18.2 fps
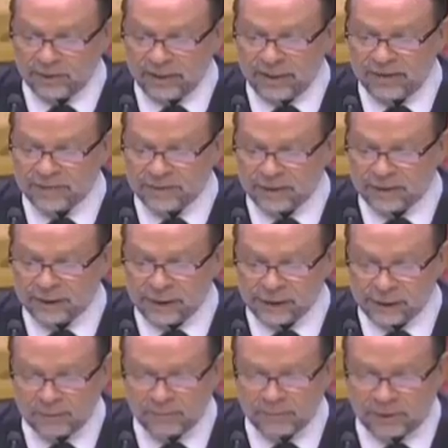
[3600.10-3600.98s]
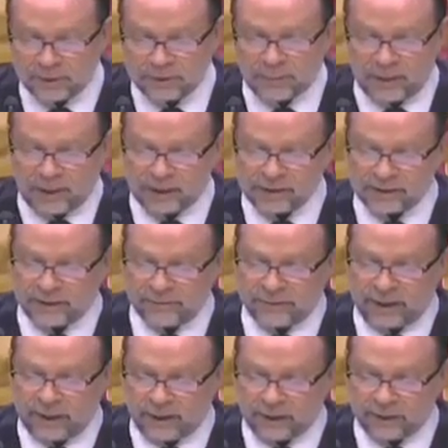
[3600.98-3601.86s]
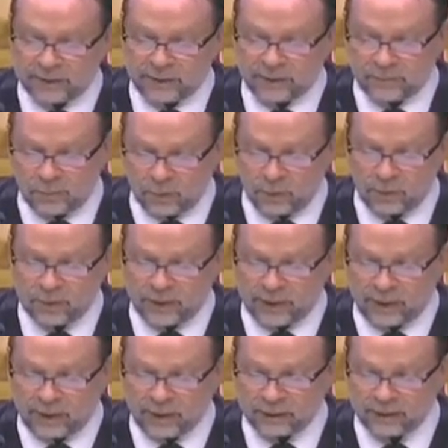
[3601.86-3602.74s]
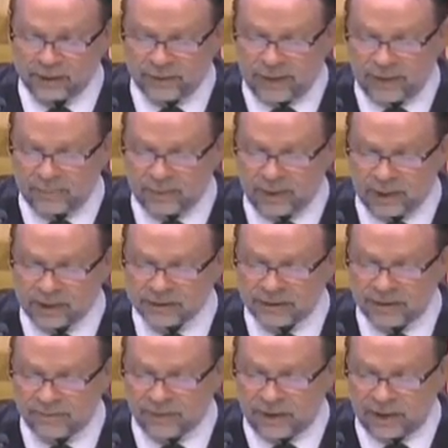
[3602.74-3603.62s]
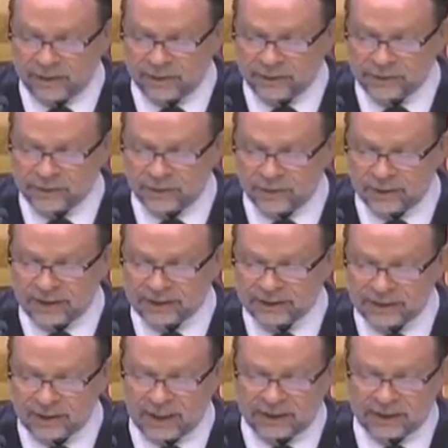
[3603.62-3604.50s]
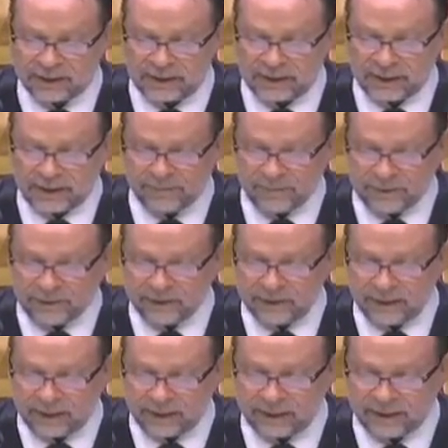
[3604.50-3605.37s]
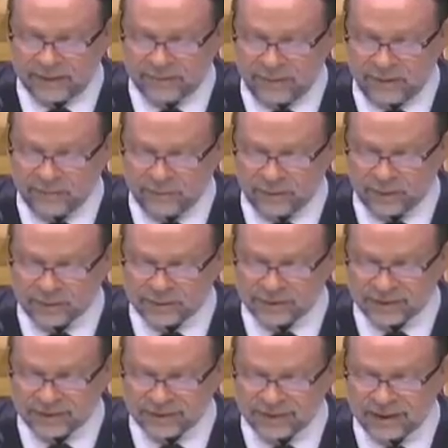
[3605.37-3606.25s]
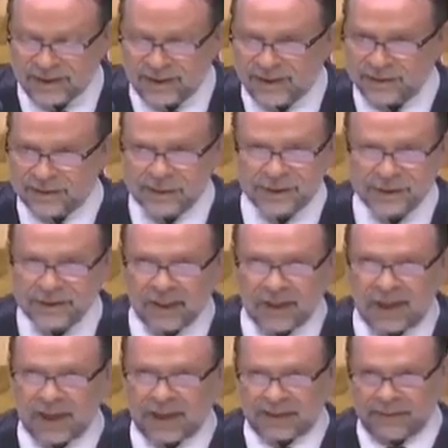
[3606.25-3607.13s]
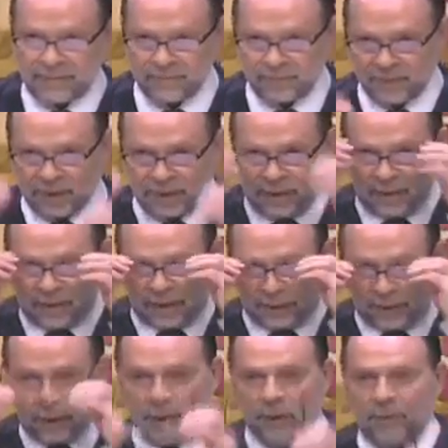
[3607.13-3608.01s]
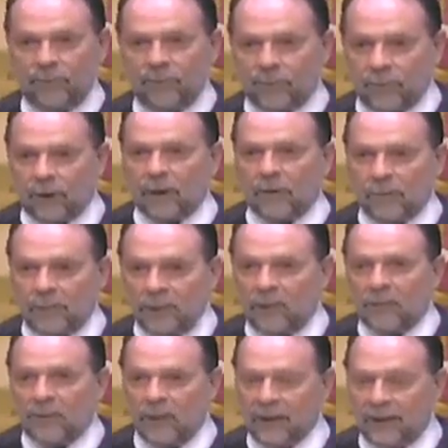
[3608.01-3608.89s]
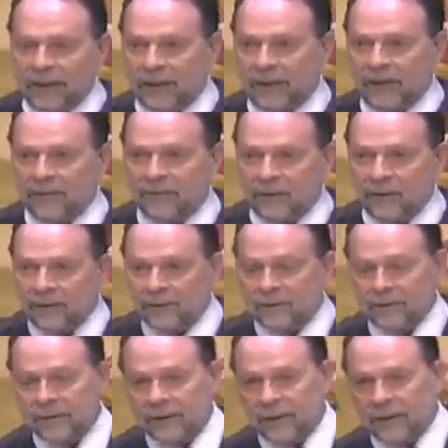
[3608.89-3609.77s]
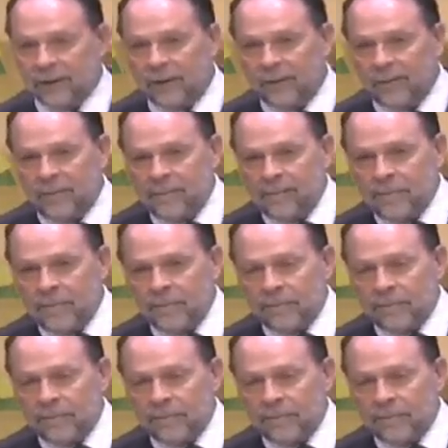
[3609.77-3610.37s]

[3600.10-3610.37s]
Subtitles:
believes that they should build a positive character, moral character, and have positive values, they're less likely to give in to negative influences. Just like you firmly believe, if